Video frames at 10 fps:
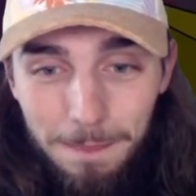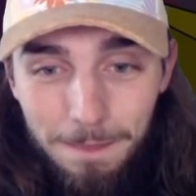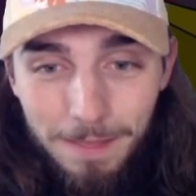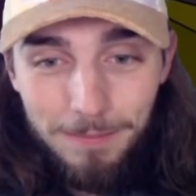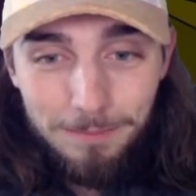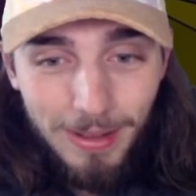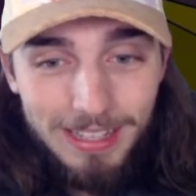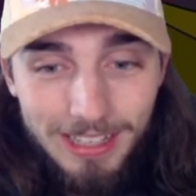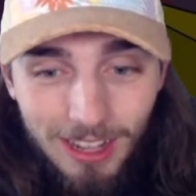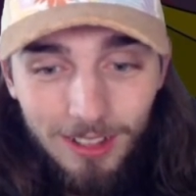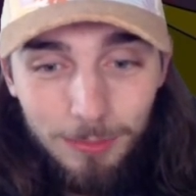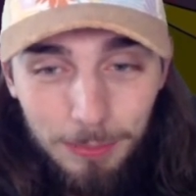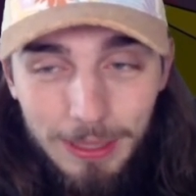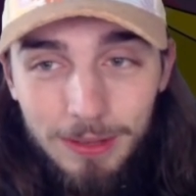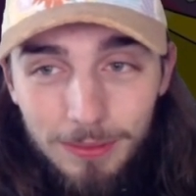it might
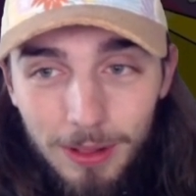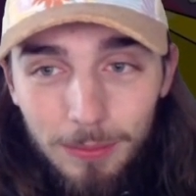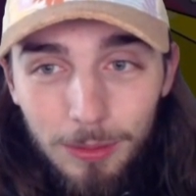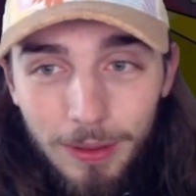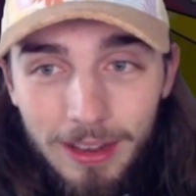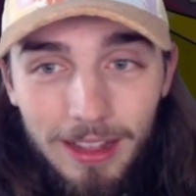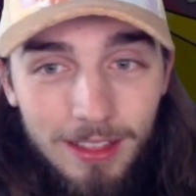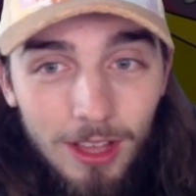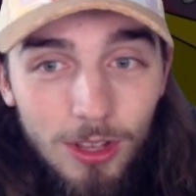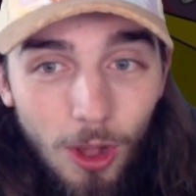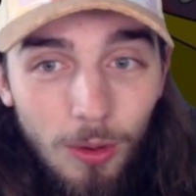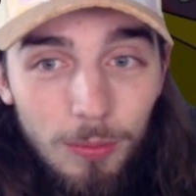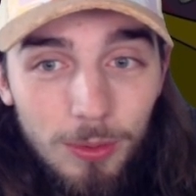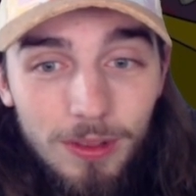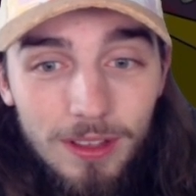just be Rillaboom. Unless I go
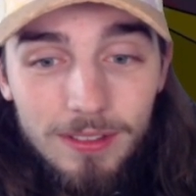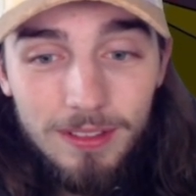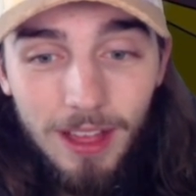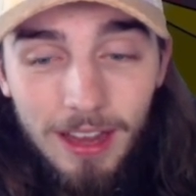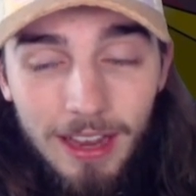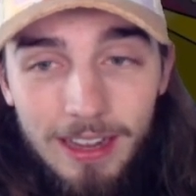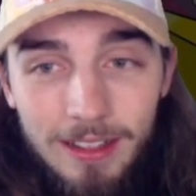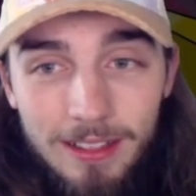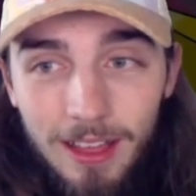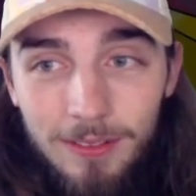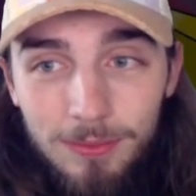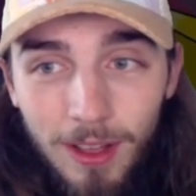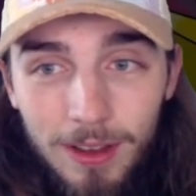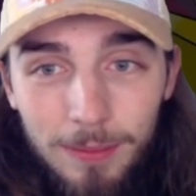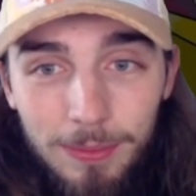Amoonguss and then just say
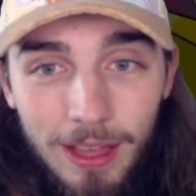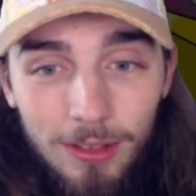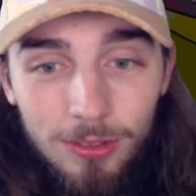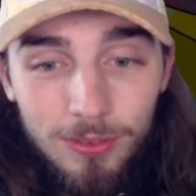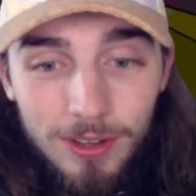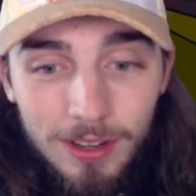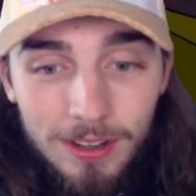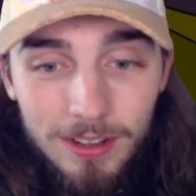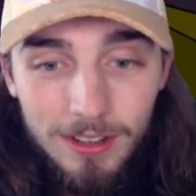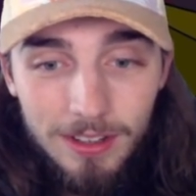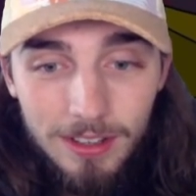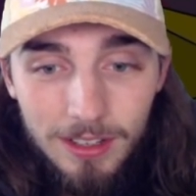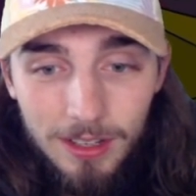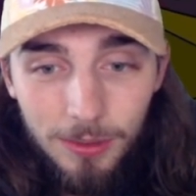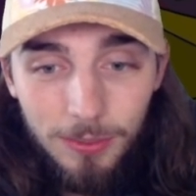find something else over here.
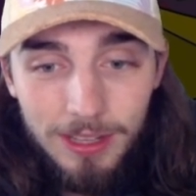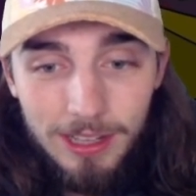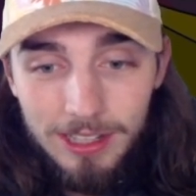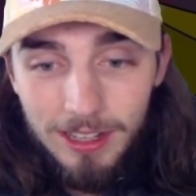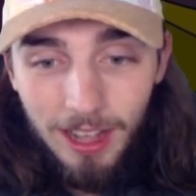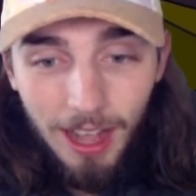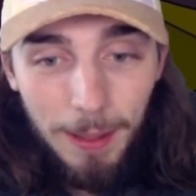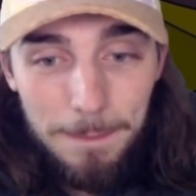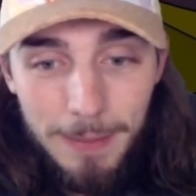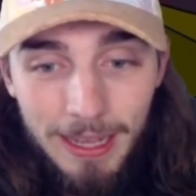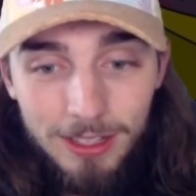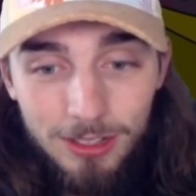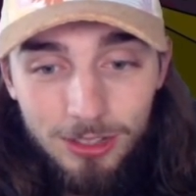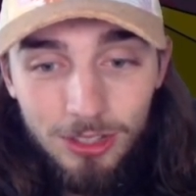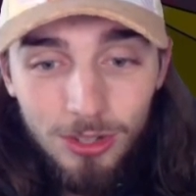Which I
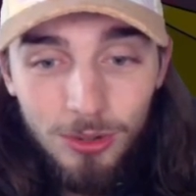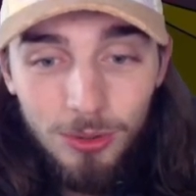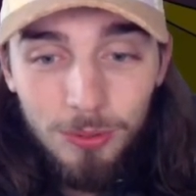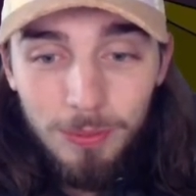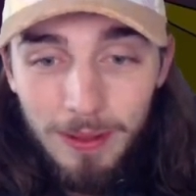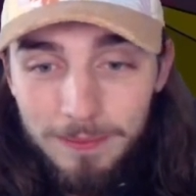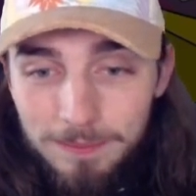might do, but